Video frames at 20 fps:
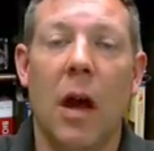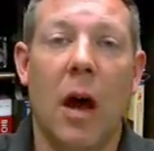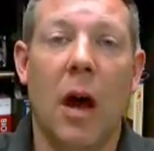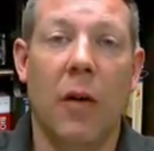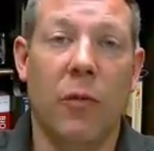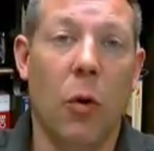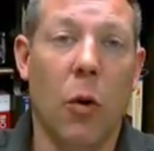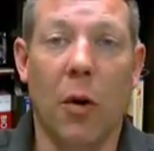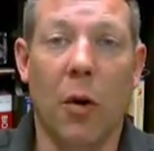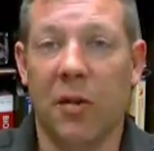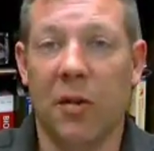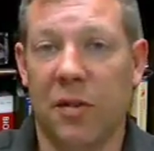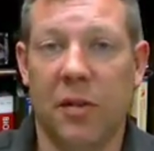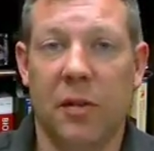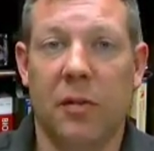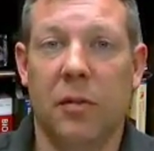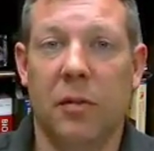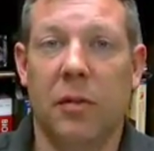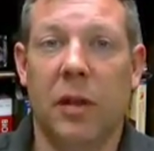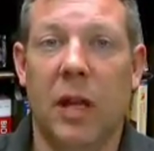Of course,
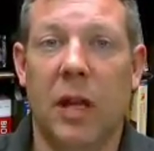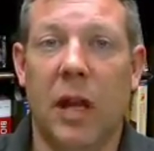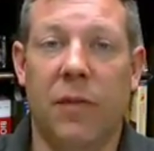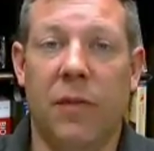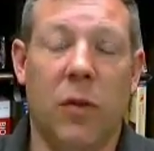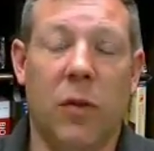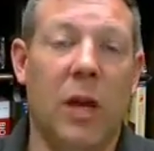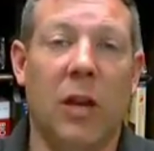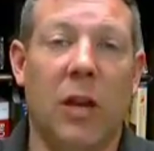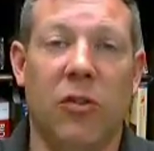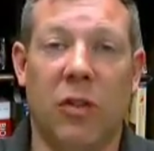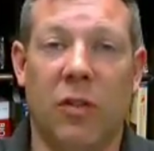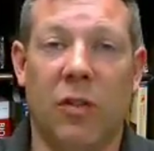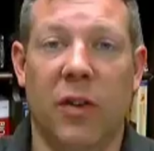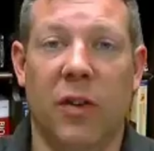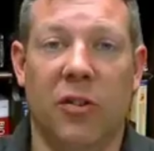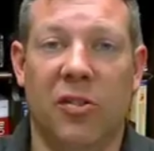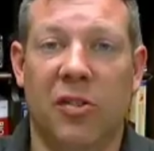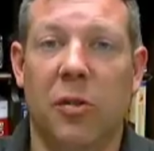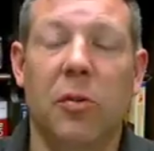if you catch the
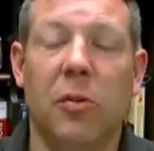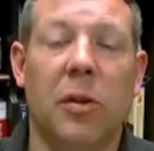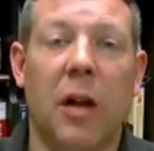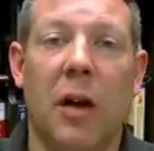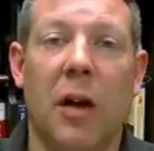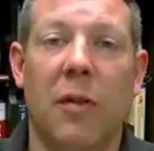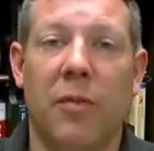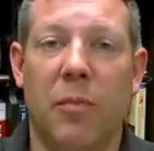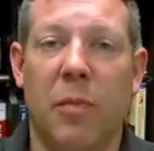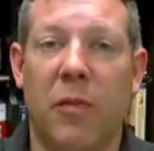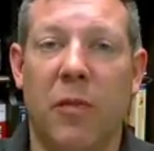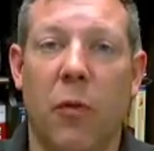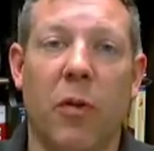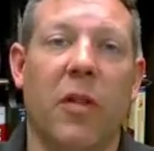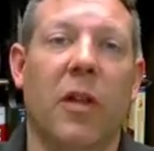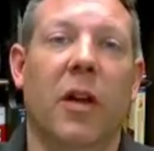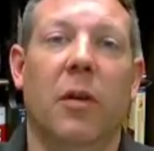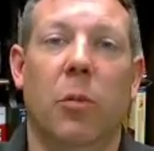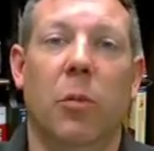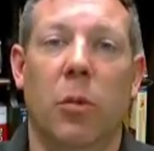fish soon enough before
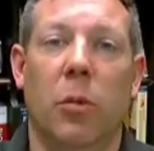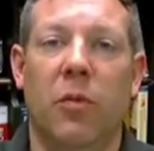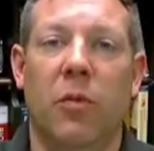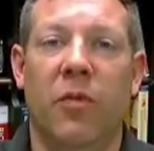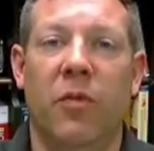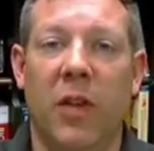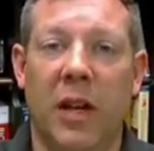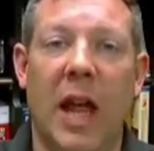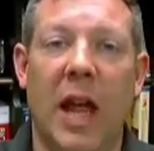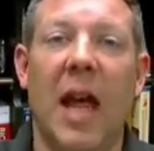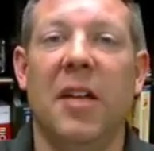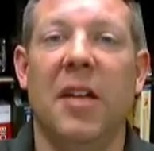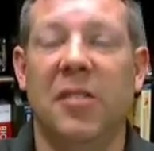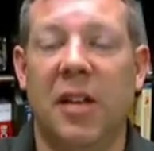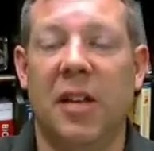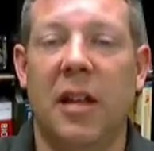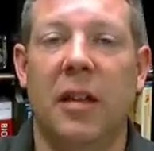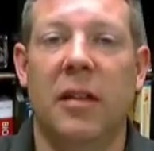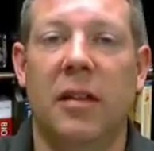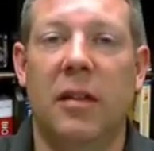the fin
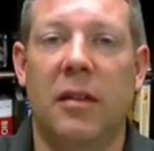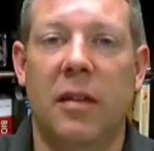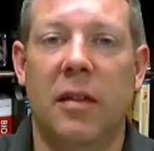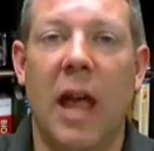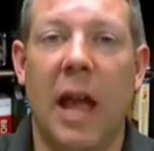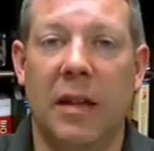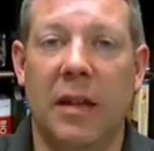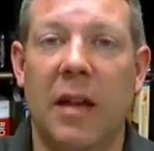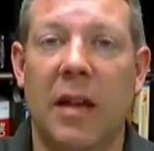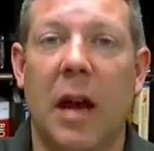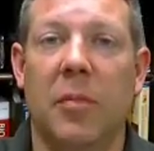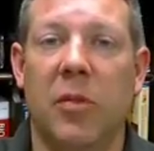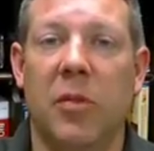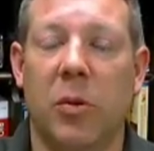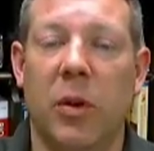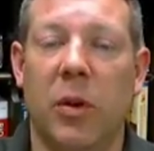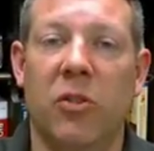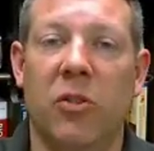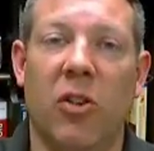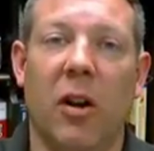has had time to
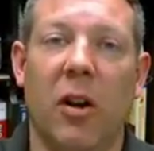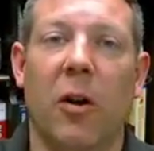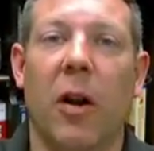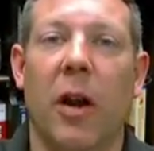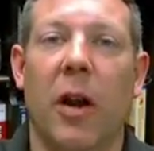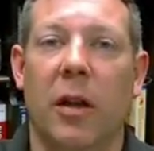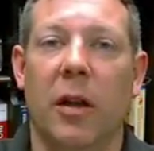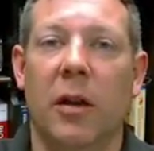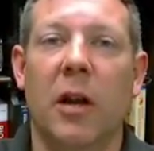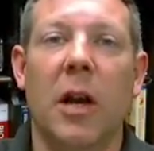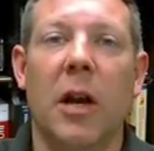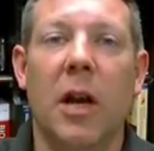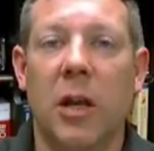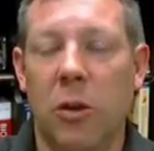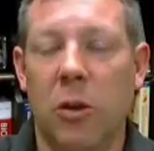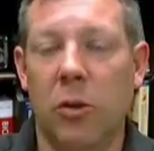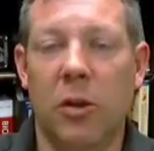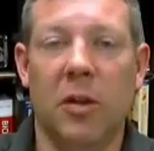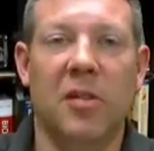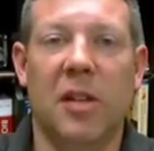regenerate,
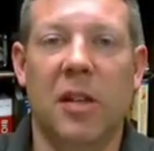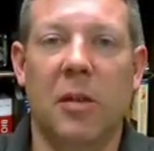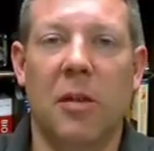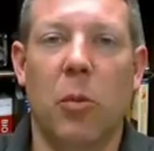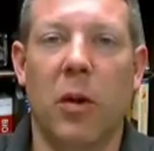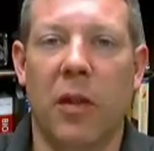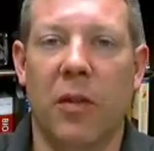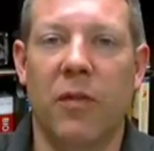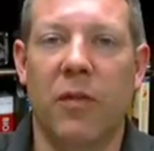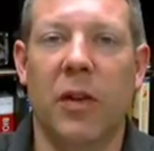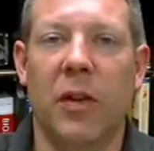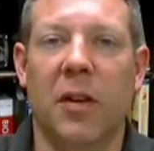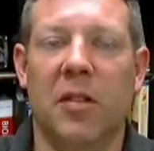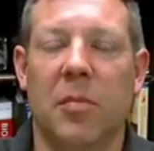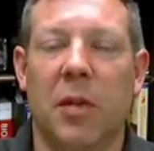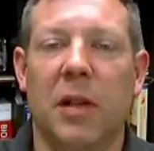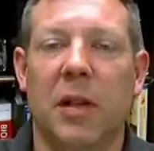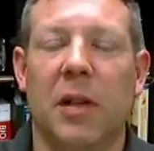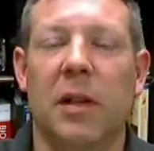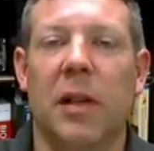you can see where the fin has
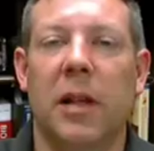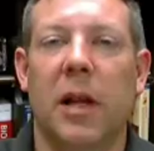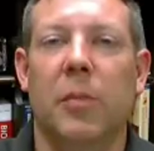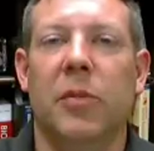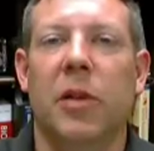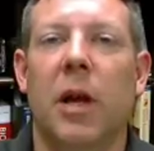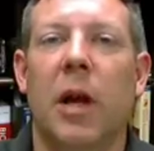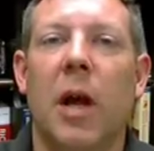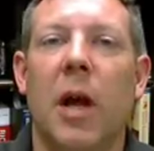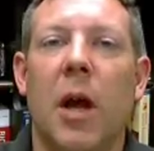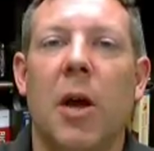been clipped.